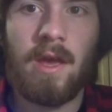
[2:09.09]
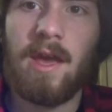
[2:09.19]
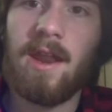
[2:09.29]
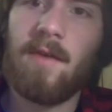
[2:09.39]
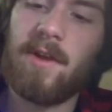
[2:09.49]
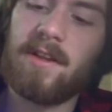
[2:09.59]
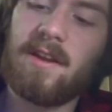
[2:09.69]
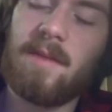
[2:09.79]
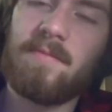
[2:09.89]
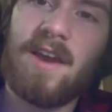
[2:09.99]
And I rigged
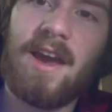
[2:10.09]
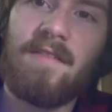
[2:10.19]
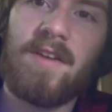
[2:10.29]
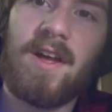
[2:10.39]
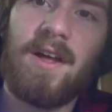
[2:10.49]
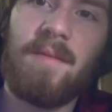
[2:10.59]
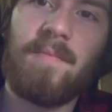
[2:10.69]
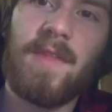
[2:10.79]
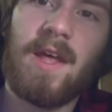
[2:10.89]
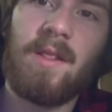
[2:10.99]
it up to have uh,
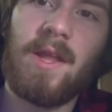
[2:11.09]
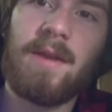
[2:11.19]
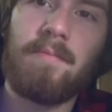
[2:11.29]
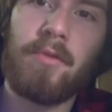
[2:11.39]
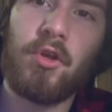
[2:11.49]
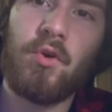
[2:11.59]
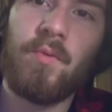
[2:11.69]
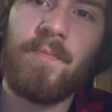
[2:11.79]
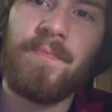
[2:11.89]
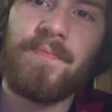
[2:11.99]
a light
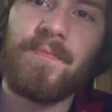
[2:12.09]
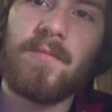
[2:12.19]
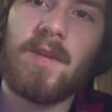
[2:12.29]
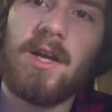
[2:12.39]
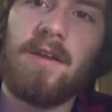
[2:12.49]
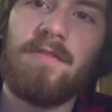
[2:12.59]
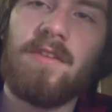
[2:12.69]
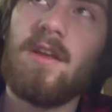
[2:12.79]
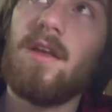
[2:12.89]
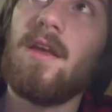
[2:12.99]
blue, kind of,
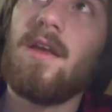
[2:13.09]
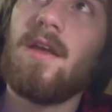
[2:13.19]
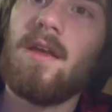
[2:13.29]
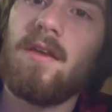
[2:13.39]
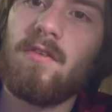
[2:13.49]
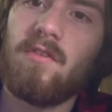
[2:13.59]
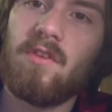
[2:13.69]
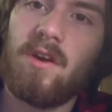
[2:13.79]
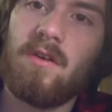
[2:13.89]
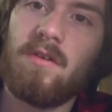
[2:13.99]

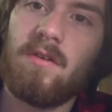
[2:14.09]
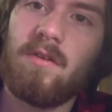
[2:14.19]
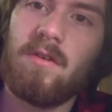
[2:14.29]
so.